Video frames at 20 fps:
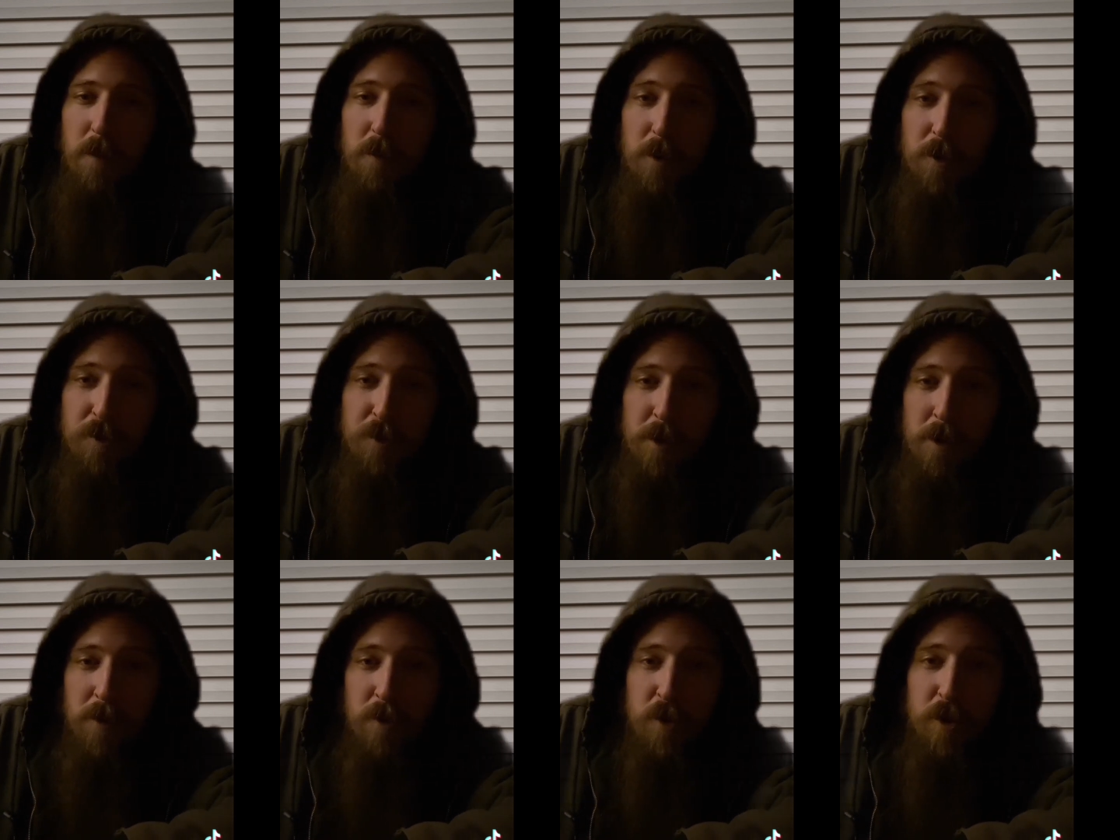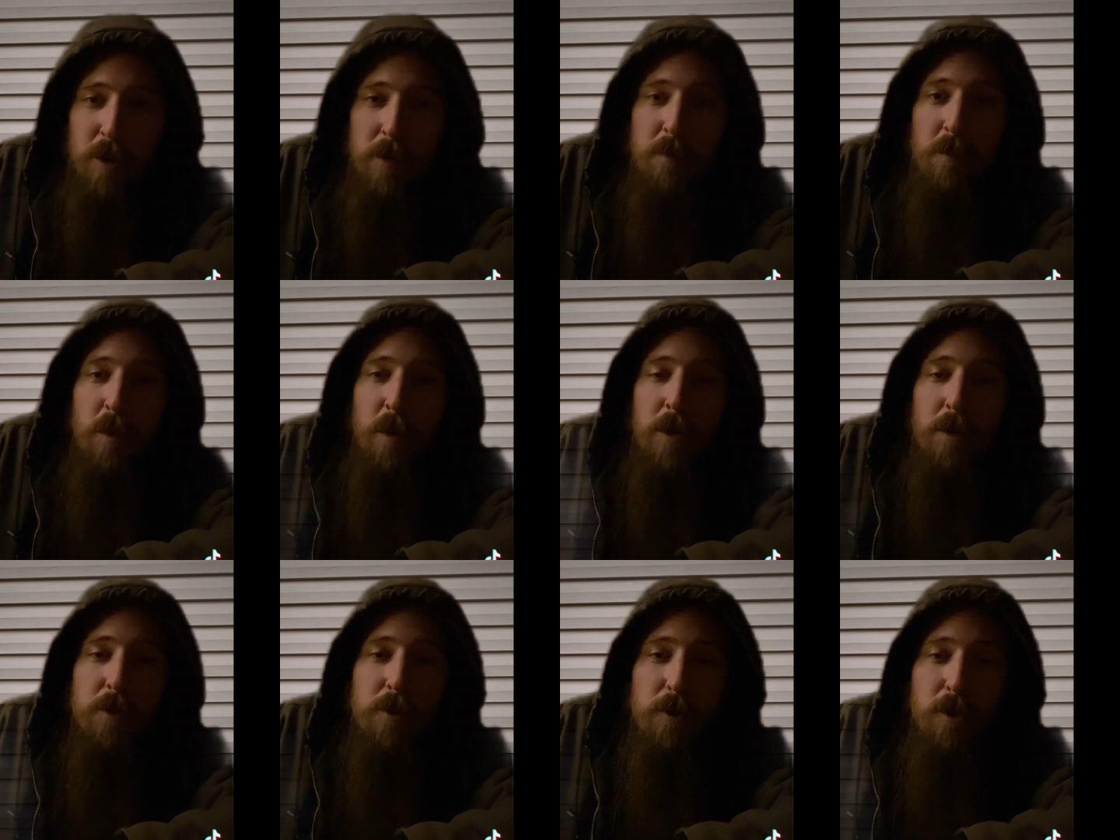I want to check the shift
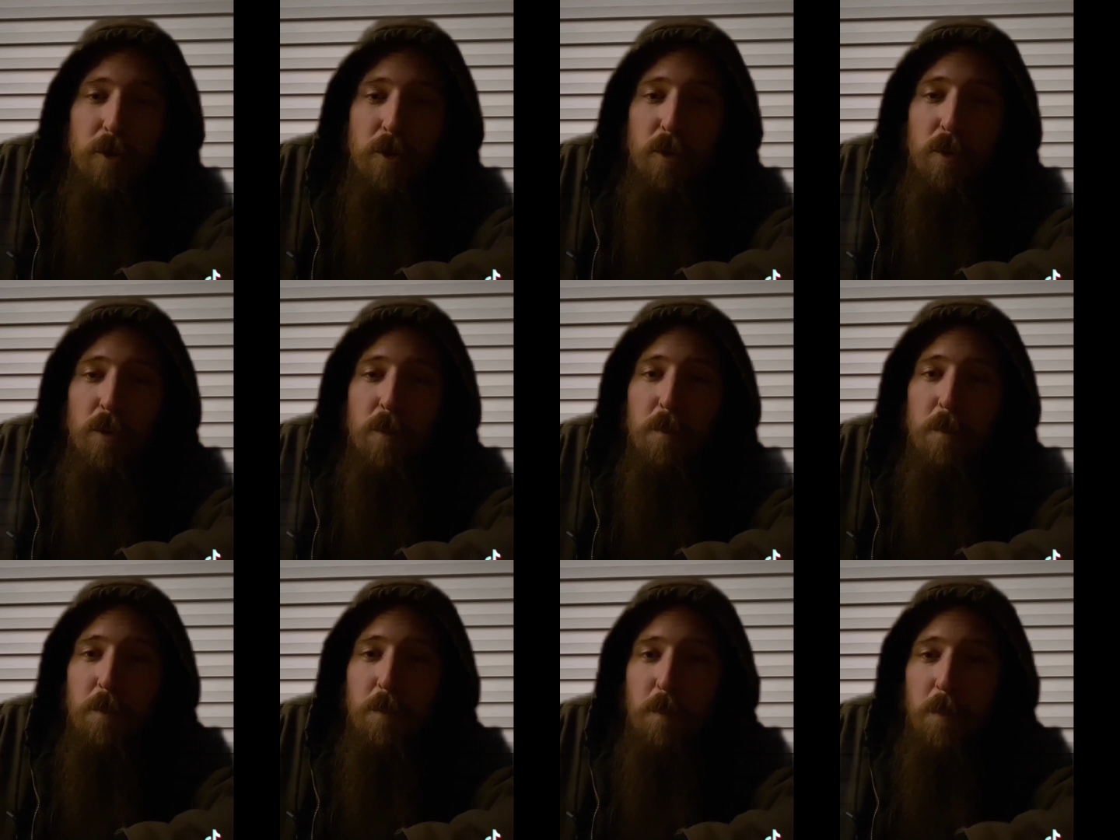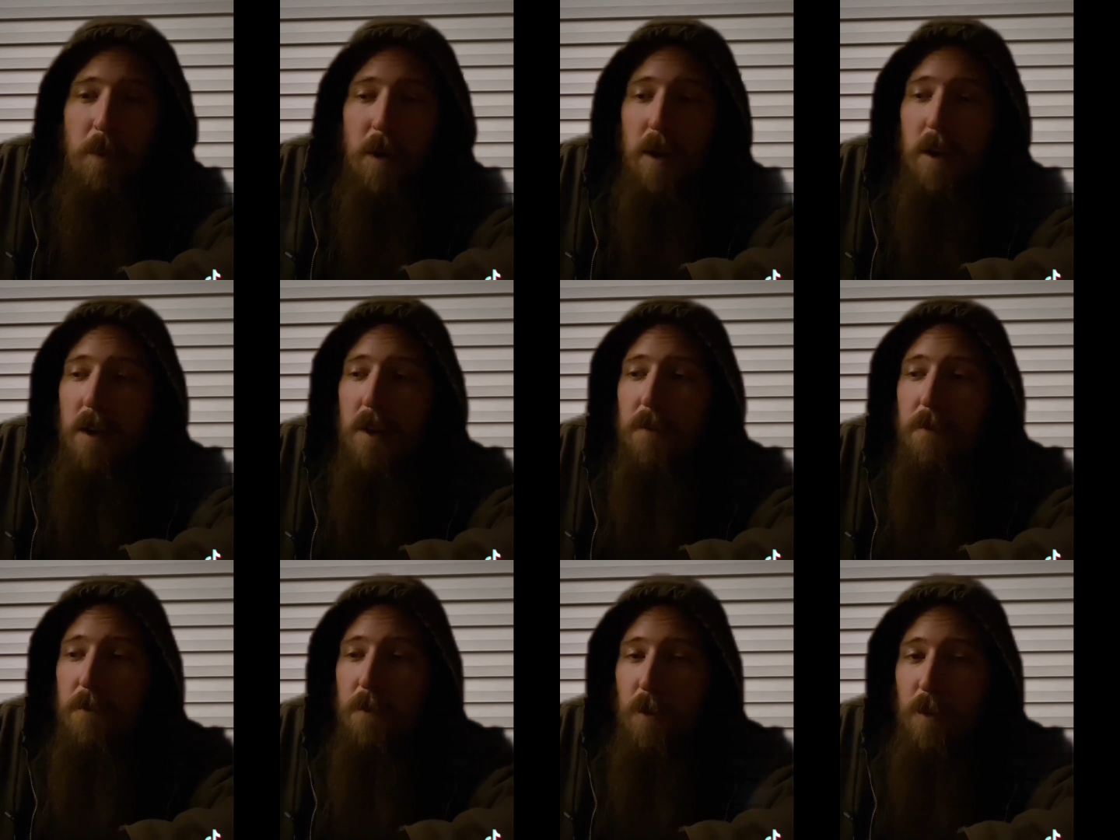points too.
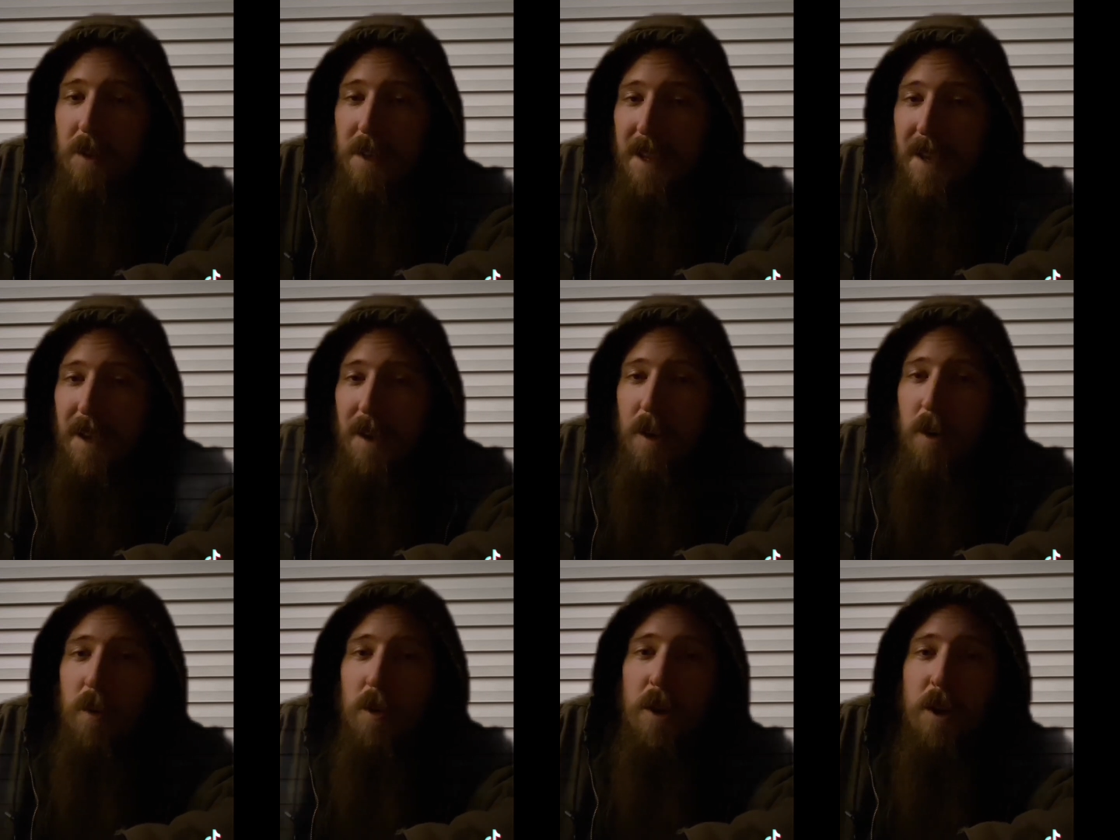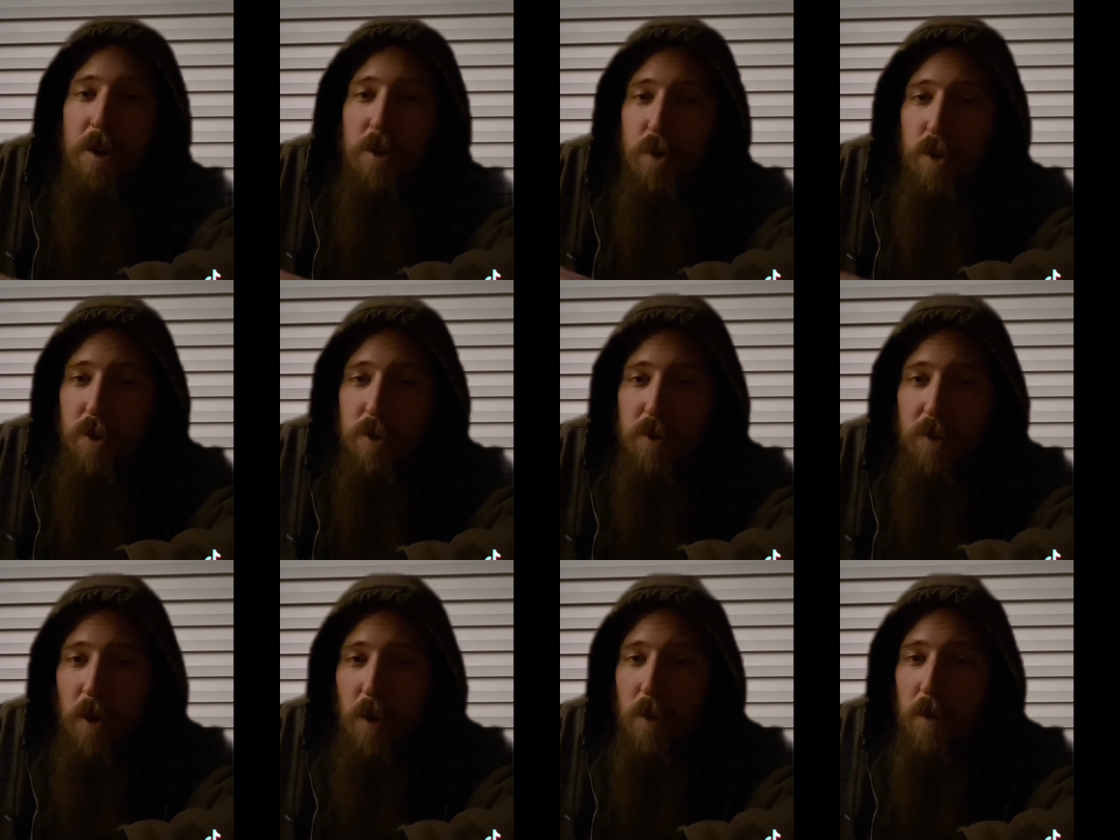But for now,
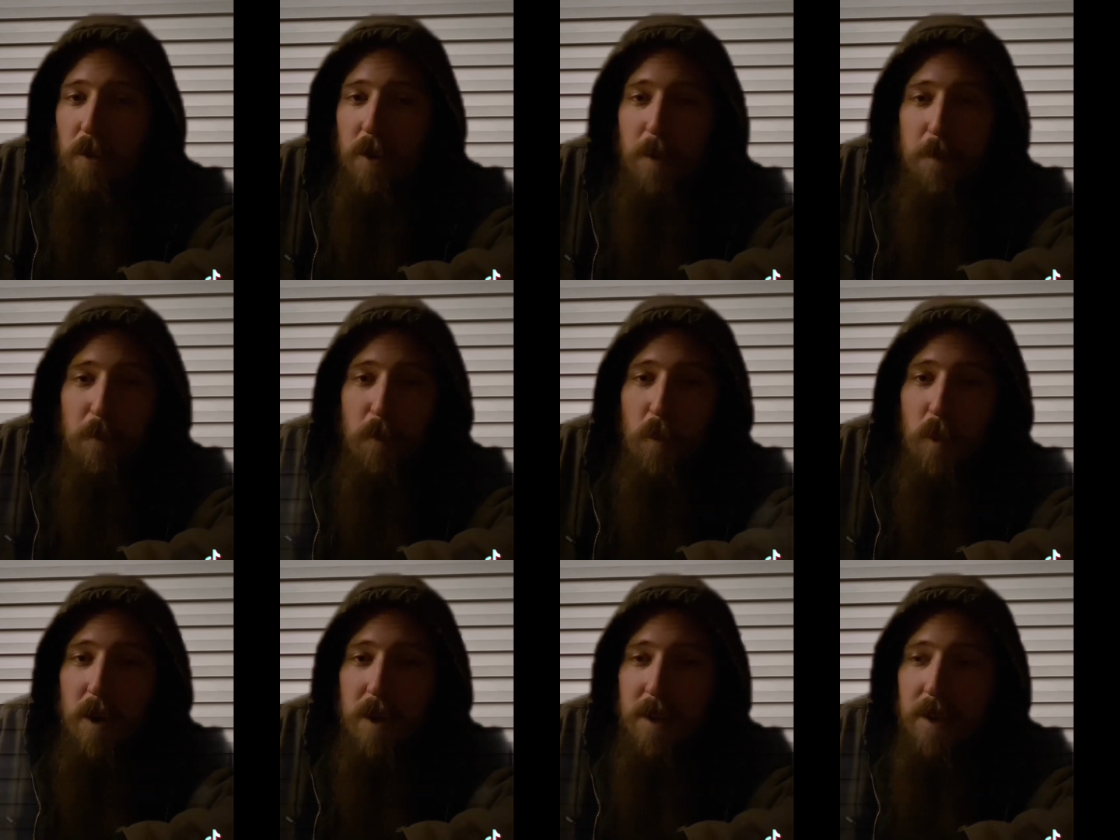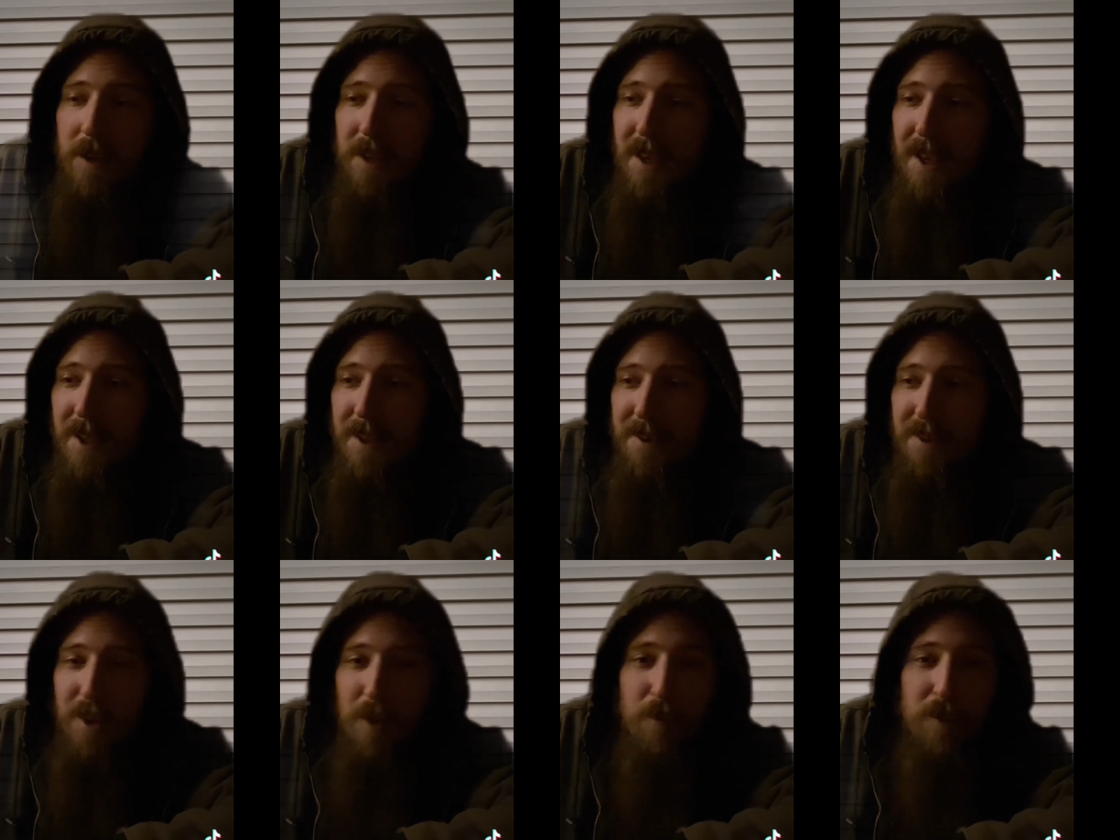just starting her up and running,
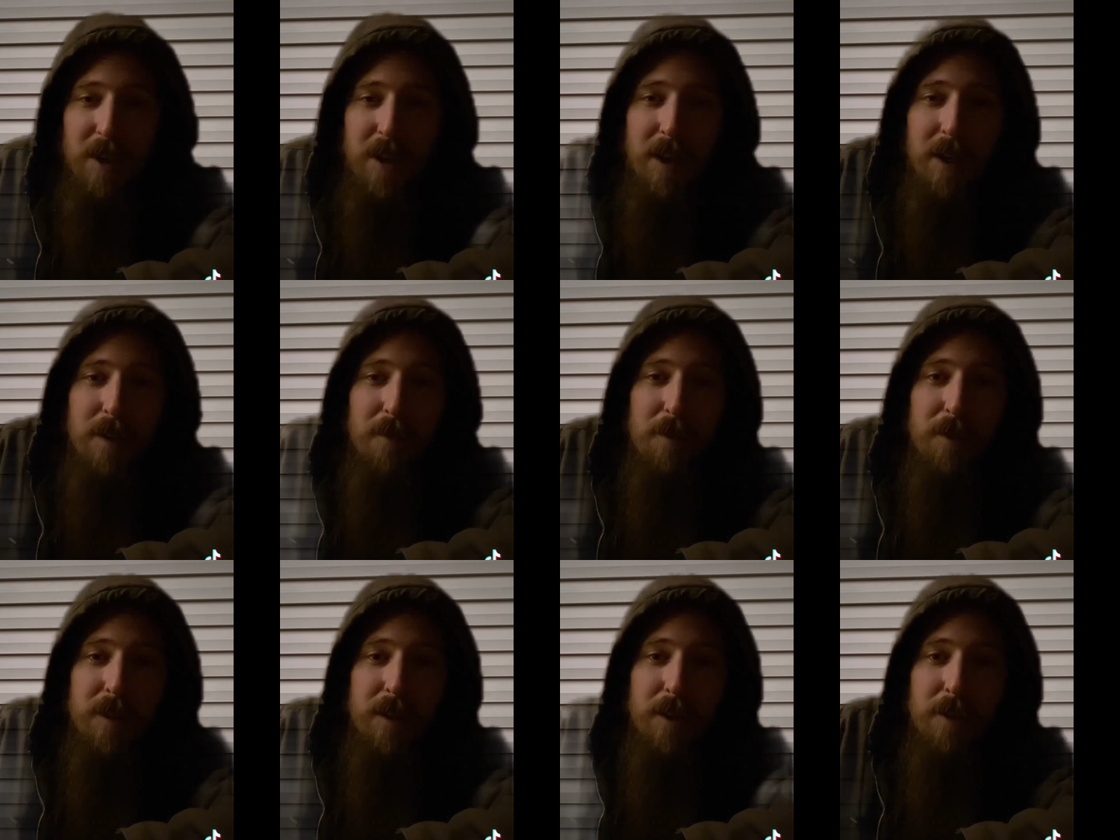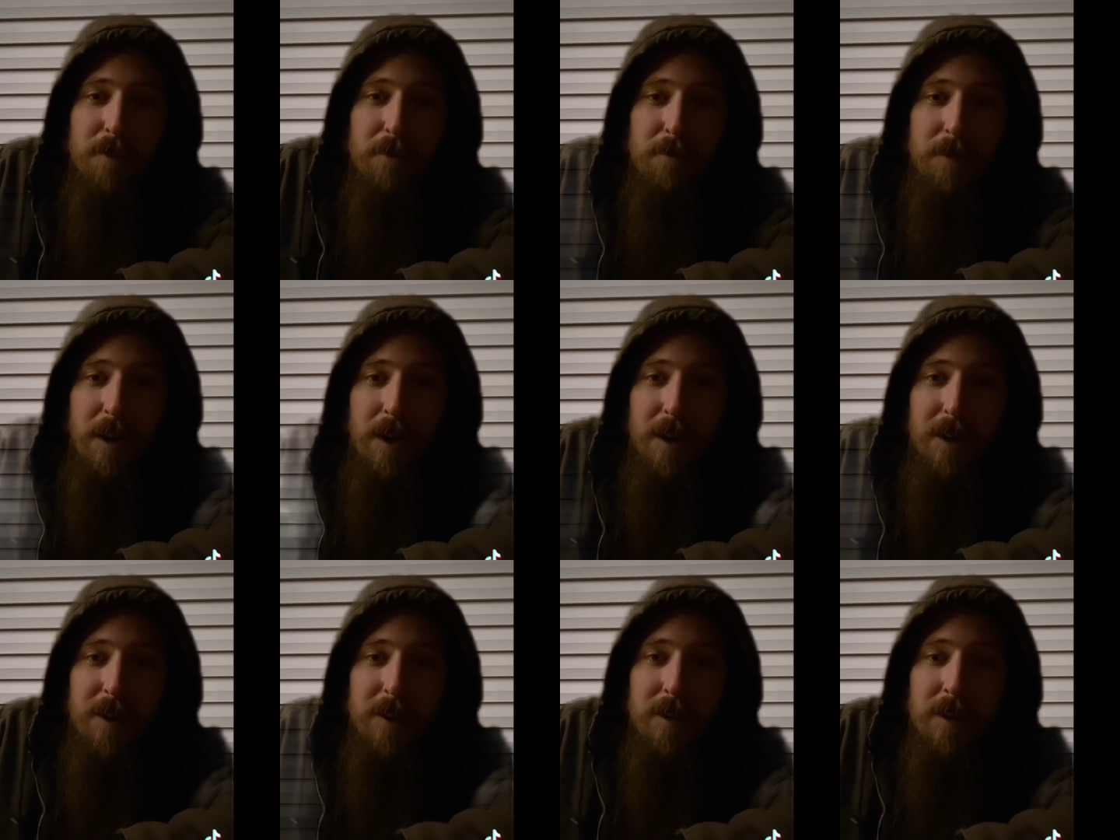seems like everything's
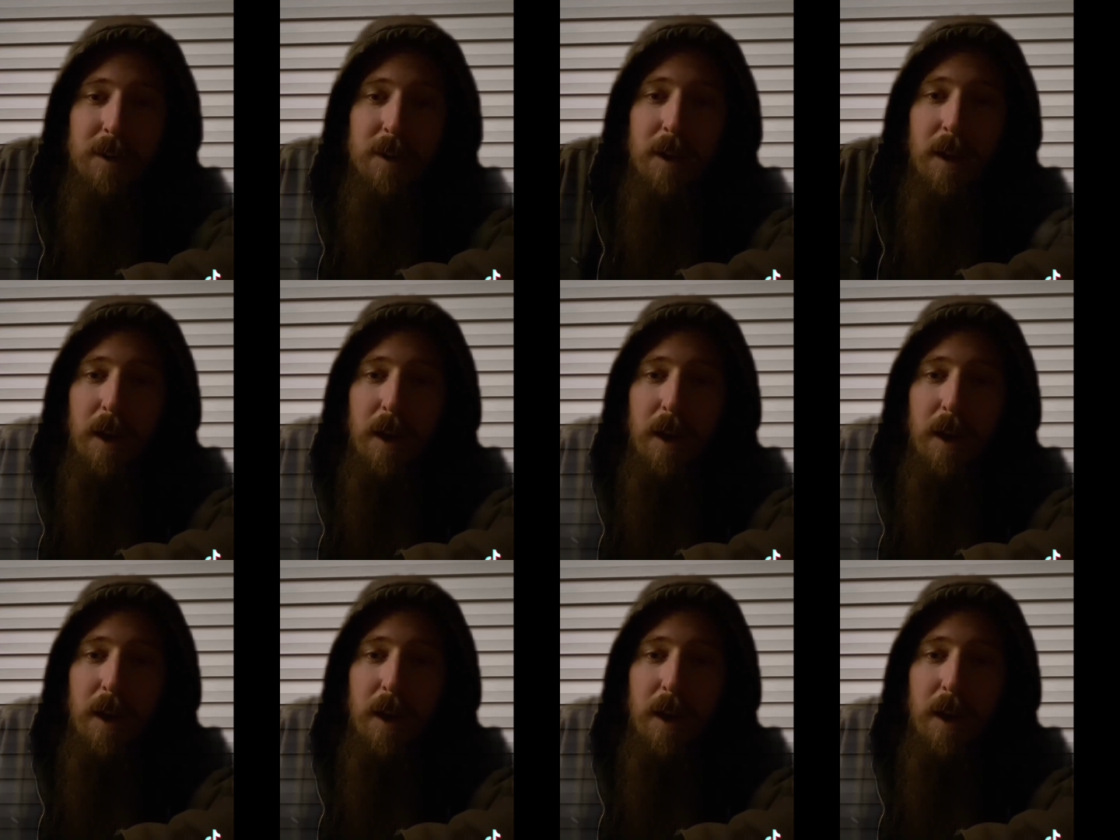fine.